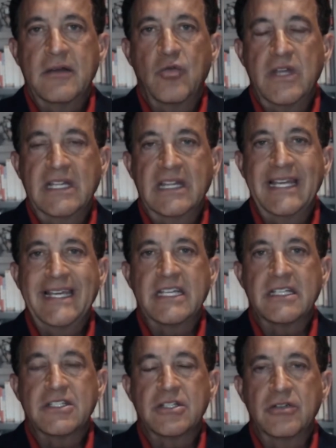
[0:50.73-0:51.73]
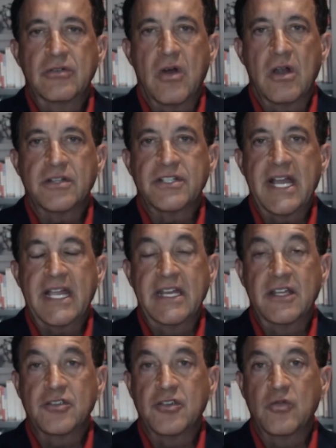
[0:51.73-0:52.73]
We link it to our
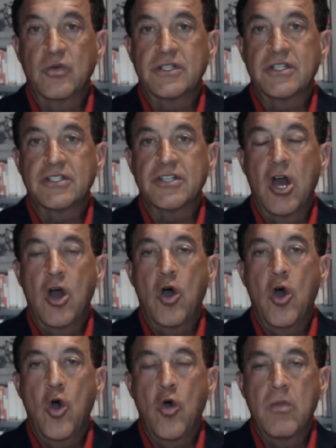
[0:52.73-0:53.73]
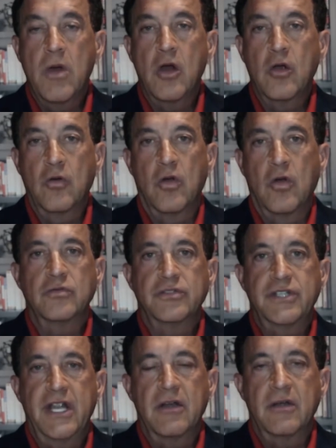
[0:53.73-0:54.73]
second issue, which is
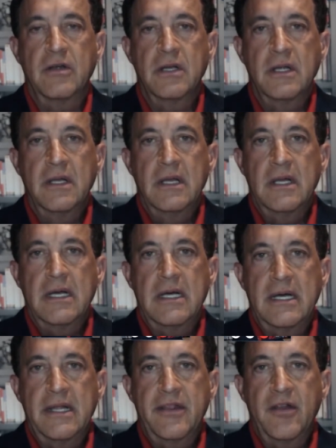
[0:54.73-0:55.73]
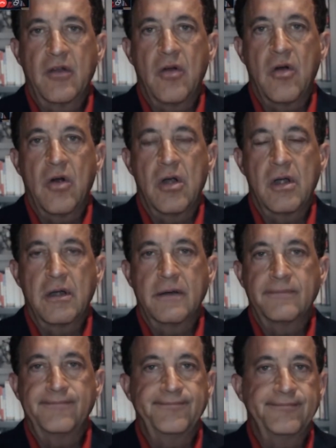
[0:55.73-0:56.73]
homegrown terror. There
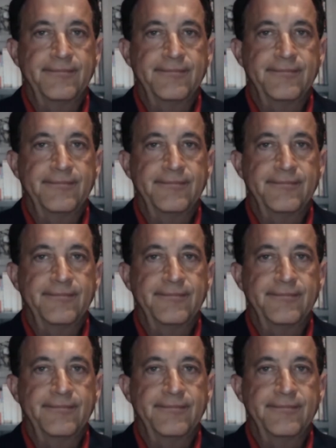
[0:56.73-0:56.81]
are,